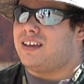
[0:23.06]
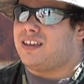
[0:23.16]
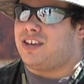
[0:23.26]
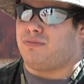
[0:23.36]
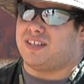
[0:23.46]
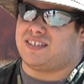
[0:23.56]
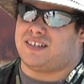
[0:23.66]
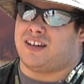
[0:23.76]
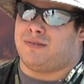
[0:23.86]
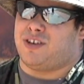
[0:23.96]
Humans,
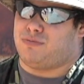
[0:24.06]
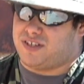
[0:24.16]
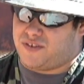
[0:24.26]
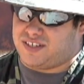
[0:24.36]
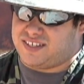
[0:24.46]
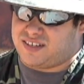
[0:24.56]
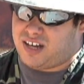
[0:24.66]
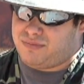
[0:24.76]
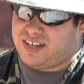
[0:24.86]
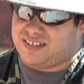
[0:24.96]
um, Humans versus
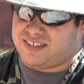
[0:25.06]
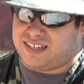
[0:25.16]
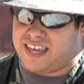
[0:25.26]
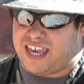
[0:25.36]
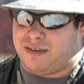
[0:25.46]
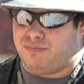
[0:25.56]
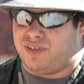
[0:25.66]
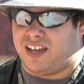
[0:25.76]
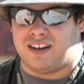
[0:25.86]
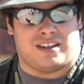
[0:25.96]
Zombies is a game
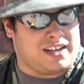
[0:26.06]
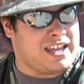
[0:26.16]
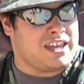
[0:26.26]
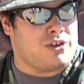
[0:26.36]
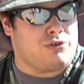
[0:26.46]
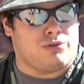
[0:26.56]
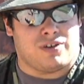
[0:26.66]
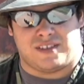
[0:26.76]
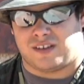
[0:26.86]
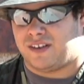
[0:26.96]
played on NAU.
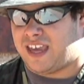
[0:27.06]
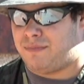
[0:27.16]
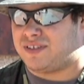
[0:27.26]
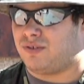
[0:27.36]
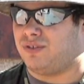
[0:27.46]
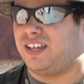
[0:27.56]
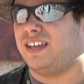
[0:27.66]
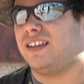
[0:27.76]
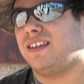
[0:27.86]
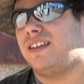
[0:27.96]
It's on campus
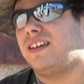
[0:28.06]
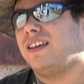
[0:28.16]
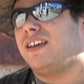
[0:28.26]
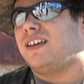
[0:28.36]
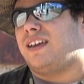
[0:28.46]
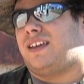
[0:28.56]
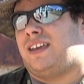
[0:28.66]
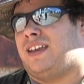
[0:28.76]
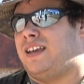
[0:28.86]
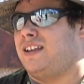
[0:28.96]
only
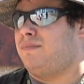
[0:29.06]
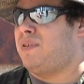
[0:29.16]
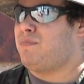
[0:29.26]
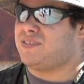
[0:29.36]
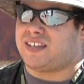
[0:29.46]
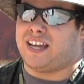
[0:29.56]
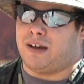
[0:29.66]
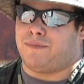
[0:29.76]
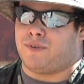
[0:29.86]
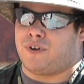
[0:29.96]
and people sign
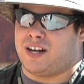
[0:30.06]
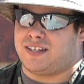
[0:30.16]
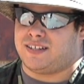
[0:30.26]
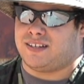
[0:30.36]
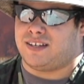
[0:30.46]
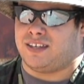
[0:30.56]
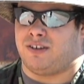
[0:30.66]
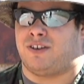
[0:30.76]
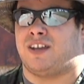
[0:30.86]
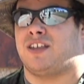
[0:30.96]
up for it.
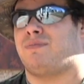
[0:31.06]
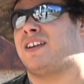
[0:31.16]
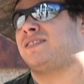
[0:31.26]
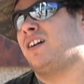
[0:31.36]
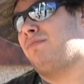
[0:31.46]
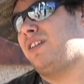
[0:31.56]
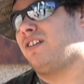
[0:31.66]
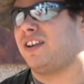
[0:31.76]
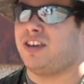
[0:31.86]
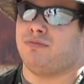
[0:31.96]
You can either be a zombie
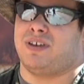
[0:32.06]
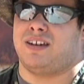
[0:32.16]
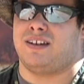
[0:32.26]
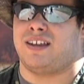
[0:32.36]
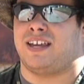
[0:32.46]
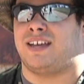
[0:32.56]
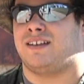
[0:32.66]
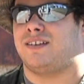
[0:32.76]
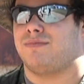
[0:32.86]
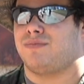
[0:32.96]
or a human,
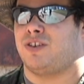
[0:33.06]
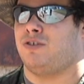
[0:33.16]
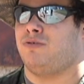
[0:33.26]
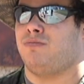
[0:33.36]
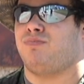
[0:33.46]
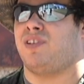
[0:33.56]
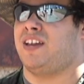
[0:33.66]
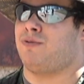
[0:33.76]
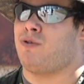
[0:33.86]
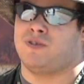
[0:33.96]
and you
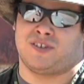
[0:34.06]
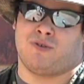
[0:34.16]
play the roles